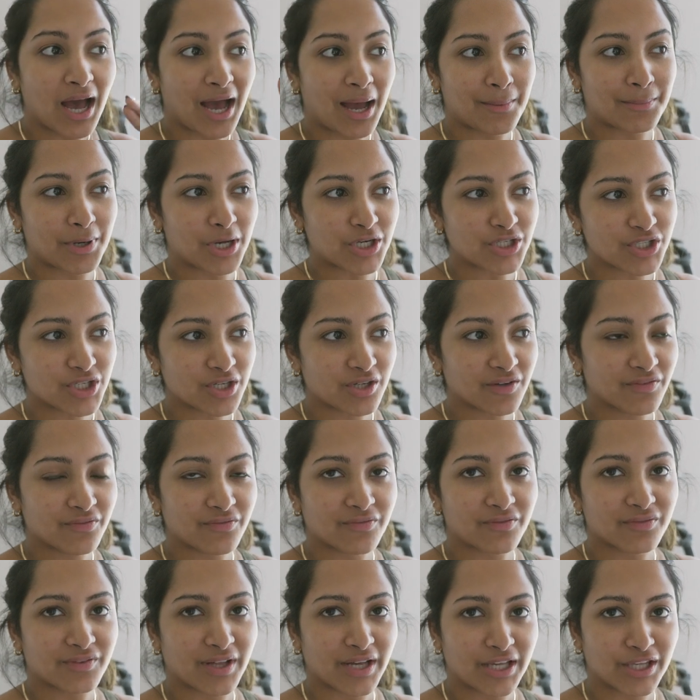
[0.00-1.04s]
I'm not sure
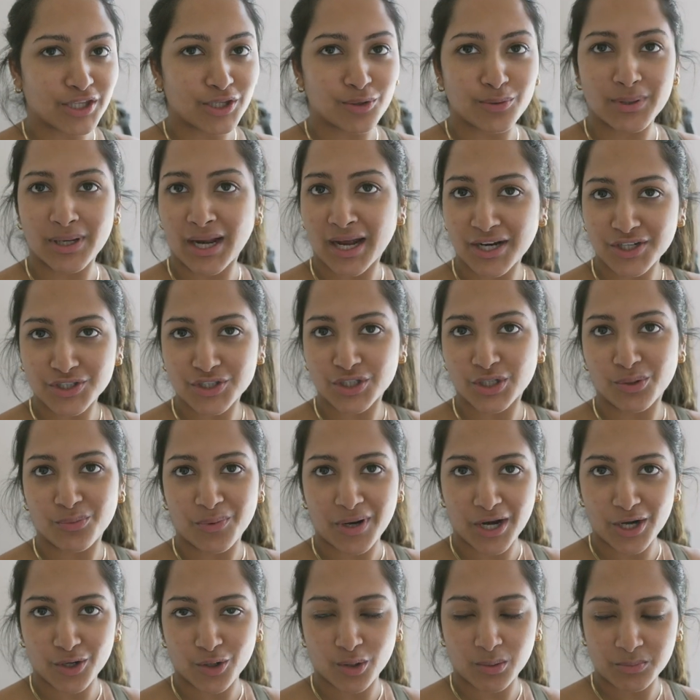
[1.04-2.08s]
if like you can actually
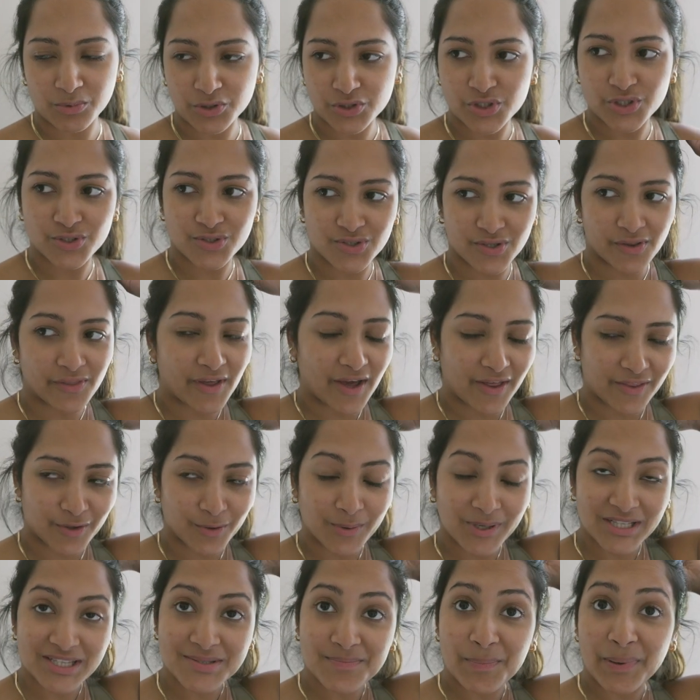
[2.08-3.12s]
wear normal shoes on the other
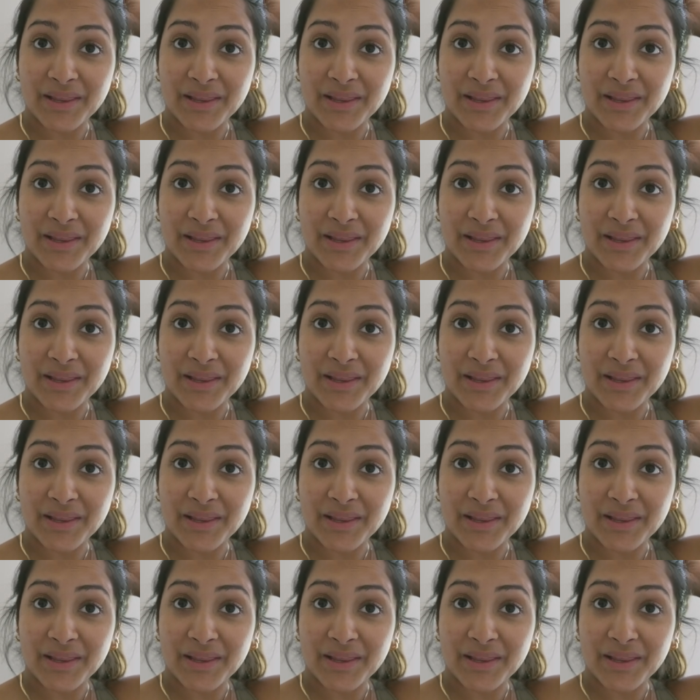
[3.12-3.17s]
ones,